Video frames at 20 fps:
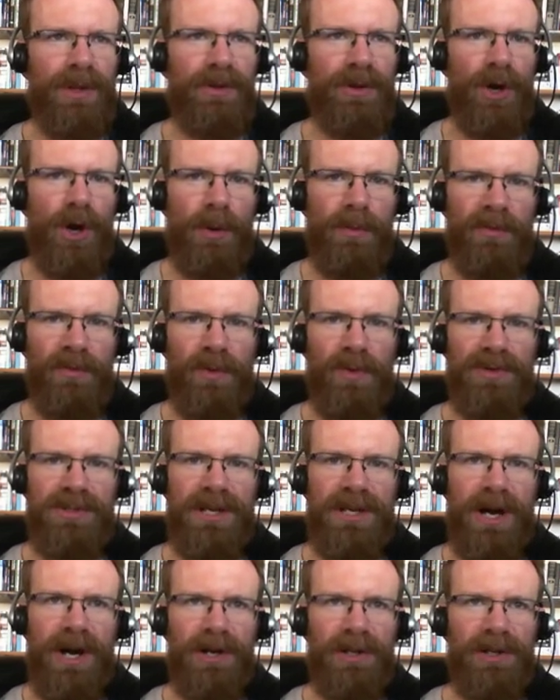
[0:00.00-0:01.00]
the herbivores,
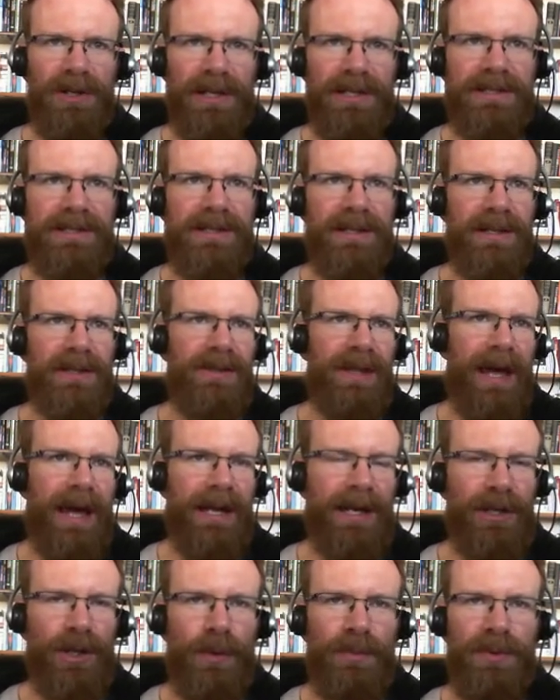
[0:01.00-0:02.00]
the ungulates, the the
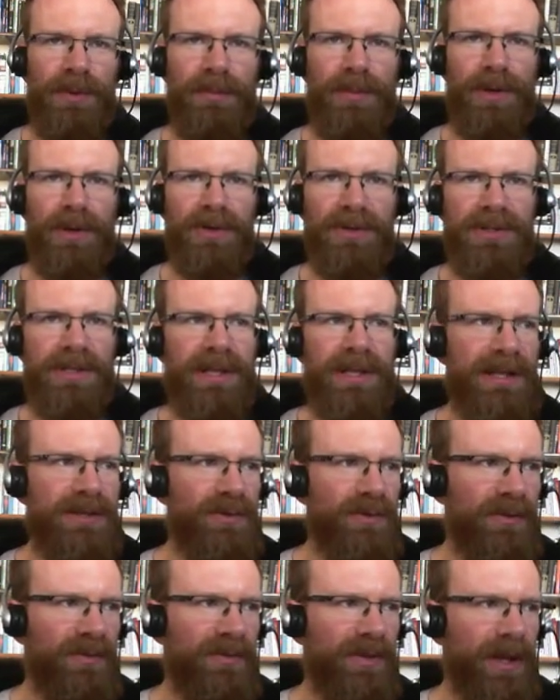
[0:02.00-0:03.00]
antelope, the bulls, and that
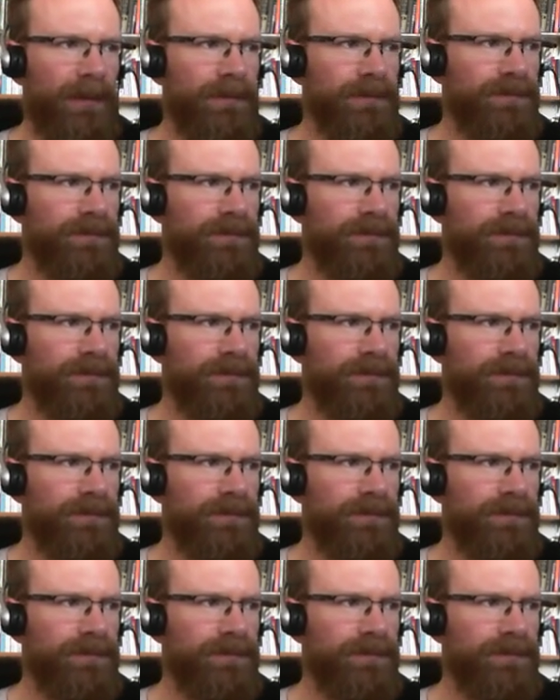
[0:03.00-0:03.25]
sort of thing